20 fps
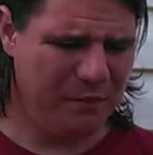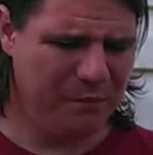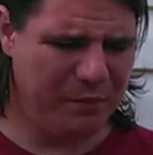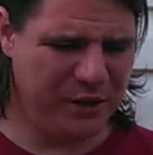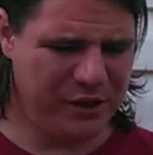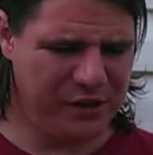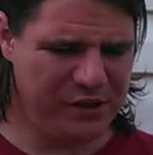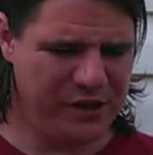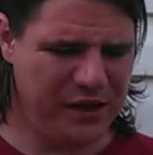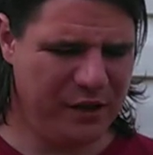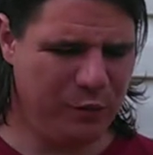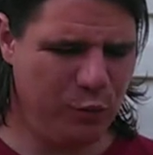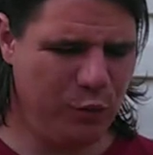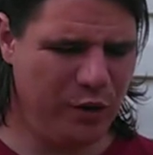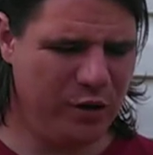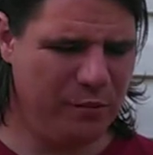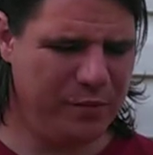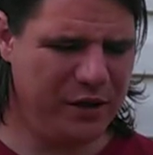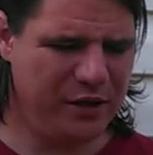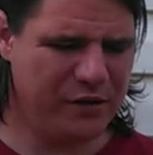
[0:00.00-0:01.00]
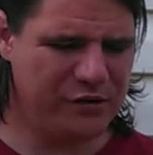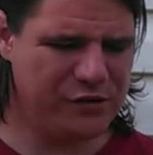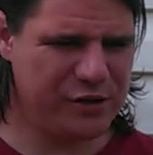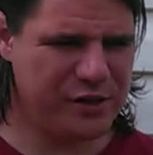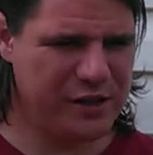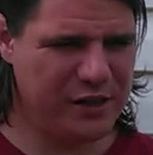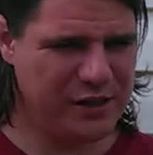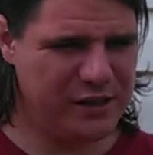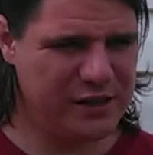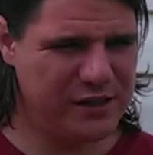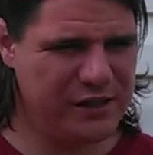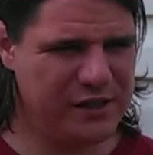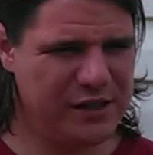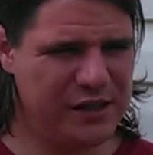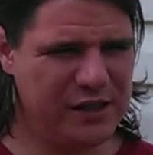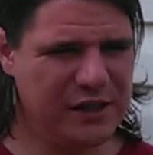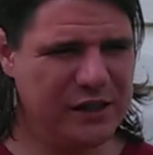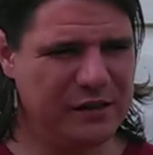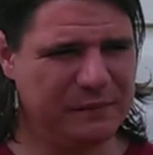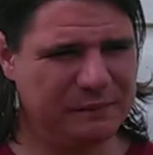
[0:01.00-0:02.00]
But it will be interesting to
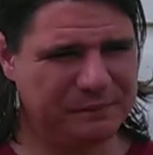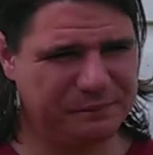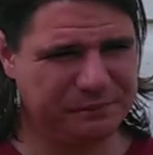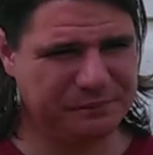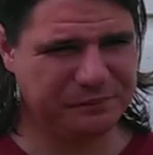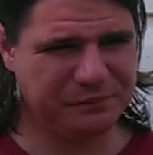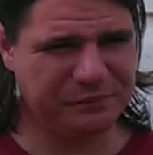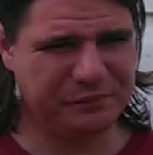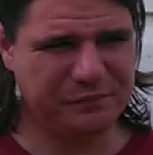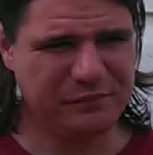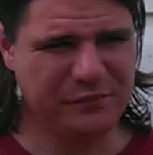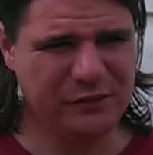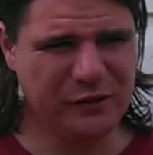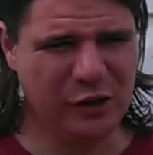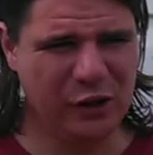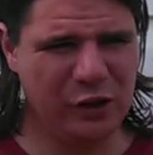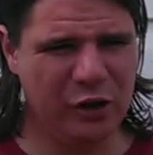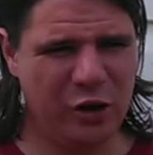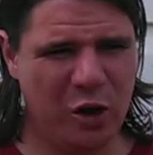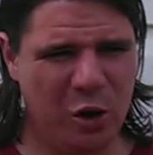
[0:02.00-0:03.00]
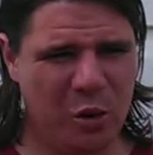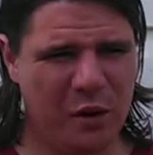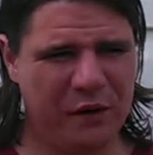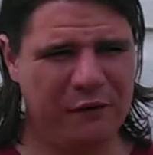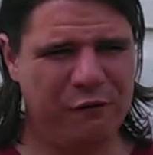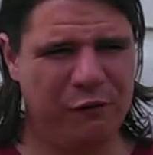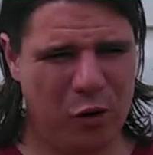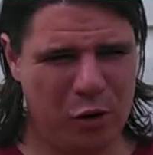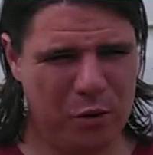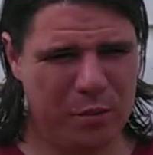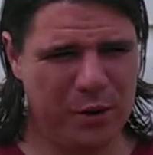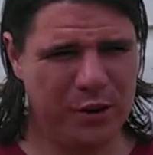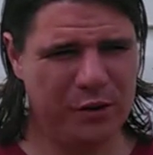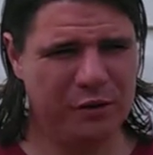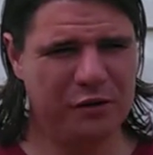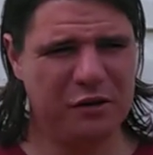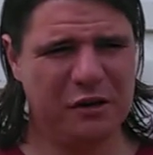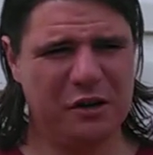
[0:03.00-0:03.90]
see going forward